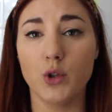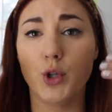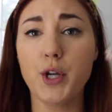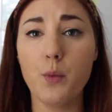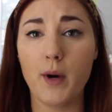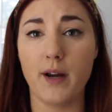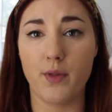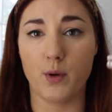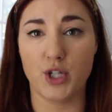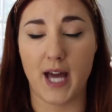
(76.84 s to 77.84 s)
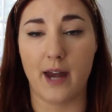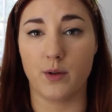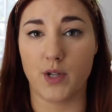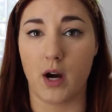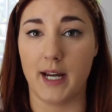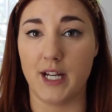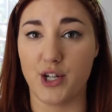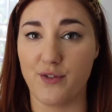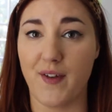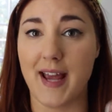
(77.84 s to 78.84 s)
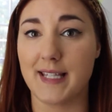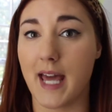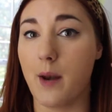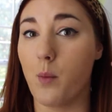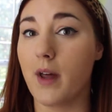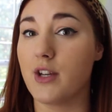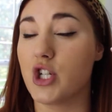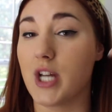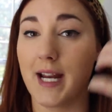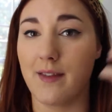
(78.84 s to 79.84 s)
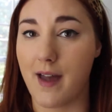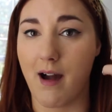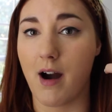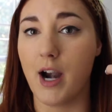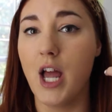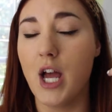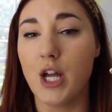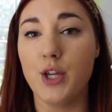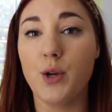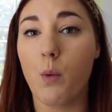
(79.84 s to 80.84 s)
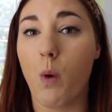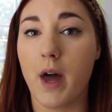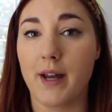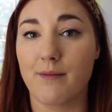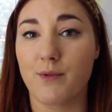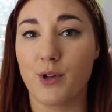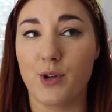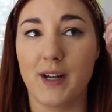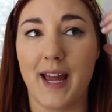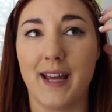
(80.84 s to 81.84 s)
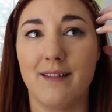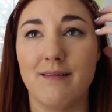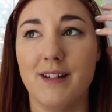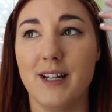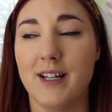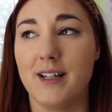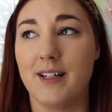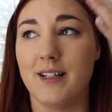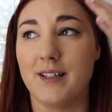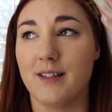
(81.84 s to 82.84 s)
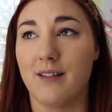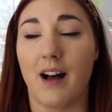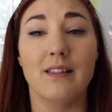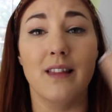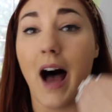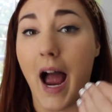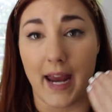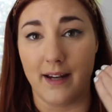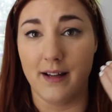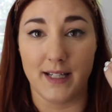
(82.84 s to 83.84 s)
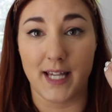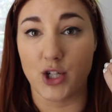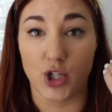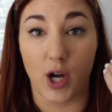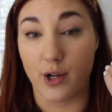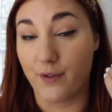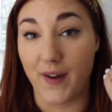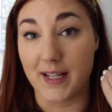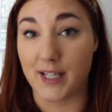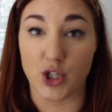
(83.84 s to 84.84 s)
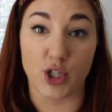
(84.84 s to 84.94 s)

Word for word: Look at where those shadows are in your face and what shade they are. You don't want to create a line essentially on your face that's